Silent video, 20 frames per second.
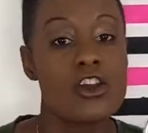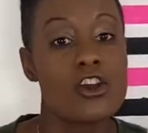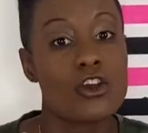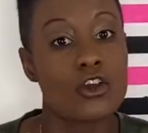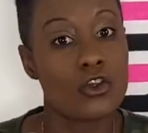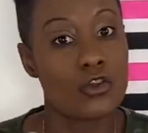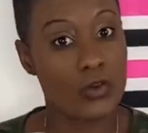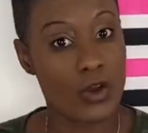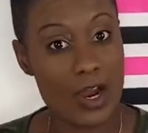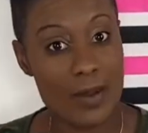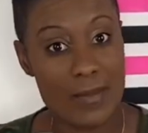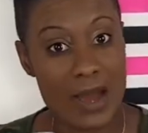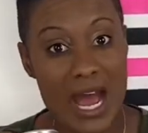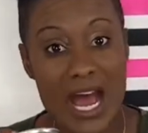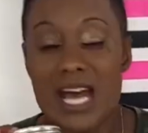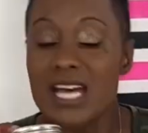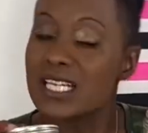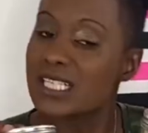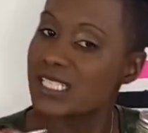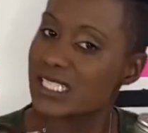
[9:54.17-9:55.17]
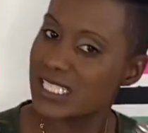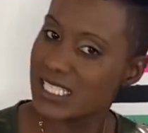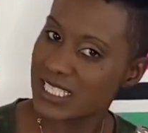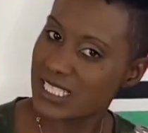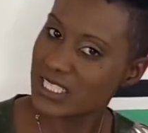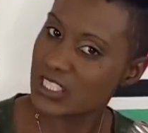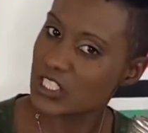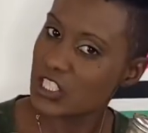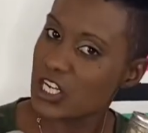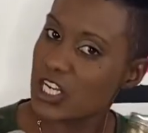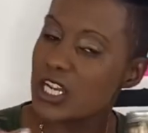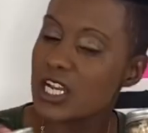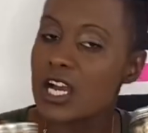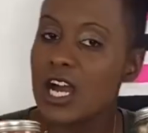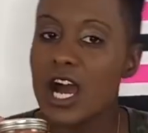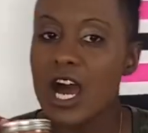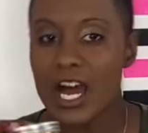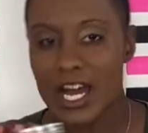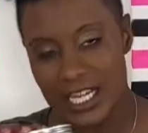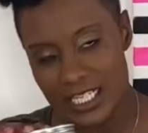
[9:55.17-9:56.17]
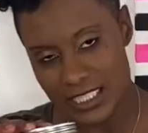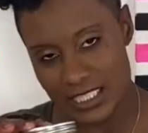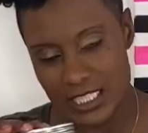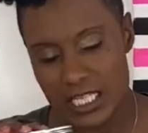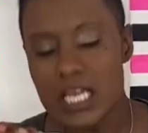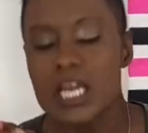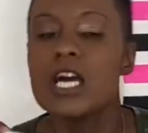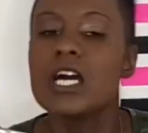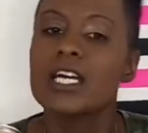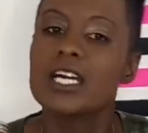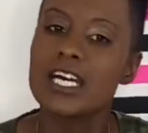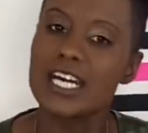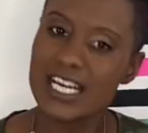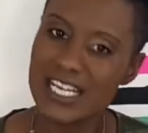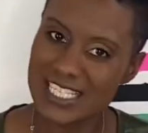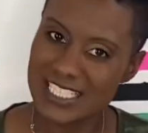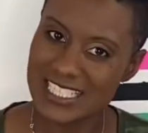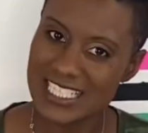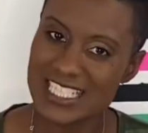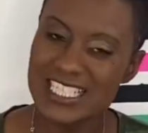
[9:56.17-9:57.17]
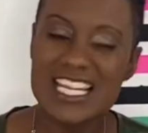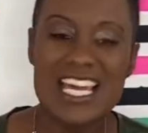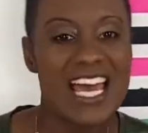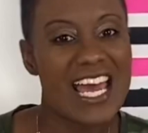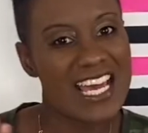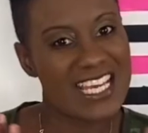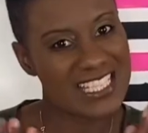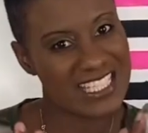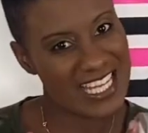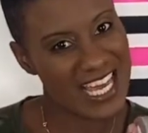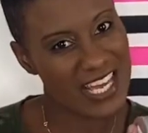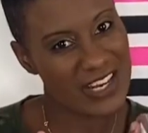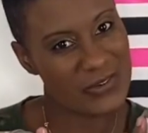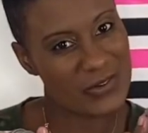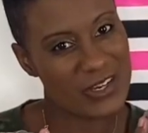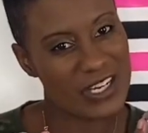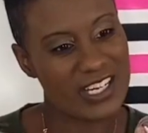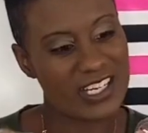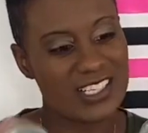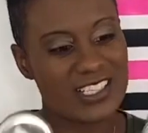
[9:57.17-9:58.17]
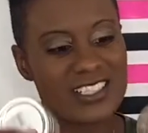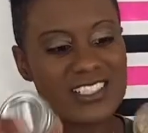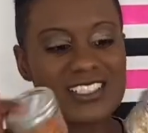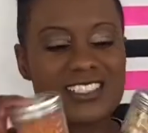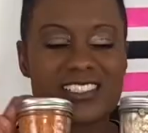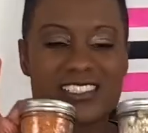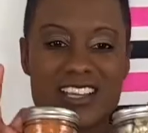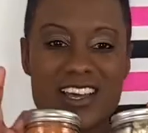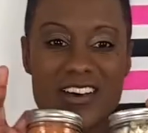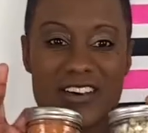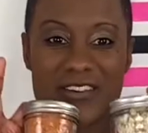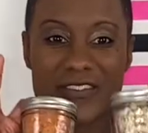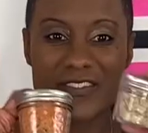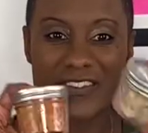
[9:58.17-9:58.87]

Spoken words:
grandma, sister, auntie, cousin, etc. So